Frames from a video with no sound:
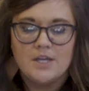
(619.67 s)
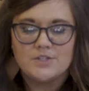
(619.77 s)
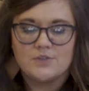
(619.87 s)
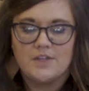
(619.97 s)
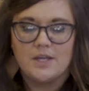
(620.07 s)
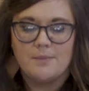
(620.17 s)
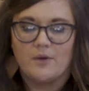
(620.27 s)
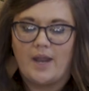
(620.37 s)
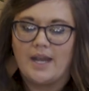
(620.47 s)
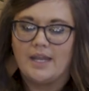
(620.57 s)
So think
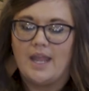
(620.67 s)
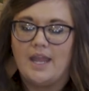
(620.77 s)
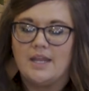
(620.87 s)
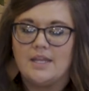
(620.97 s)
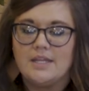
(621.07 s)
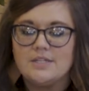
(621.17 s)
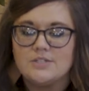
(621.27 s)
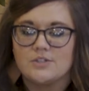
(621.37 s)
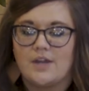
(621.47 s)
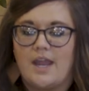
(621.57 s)
about adding a
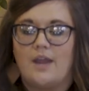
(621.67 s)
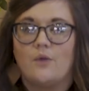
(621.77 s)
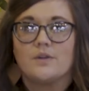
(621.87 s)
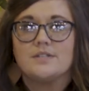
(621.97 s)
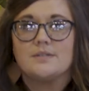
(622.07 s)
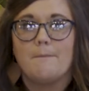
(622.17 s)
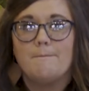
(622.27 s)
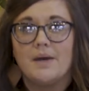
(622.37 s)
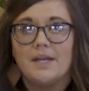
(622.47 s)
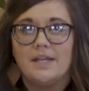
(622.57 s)
Easter egg or some
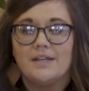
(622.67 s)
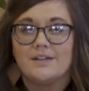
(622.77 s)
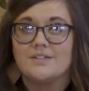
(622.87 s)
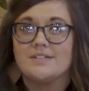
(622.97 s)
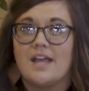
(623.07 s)
bunny ears,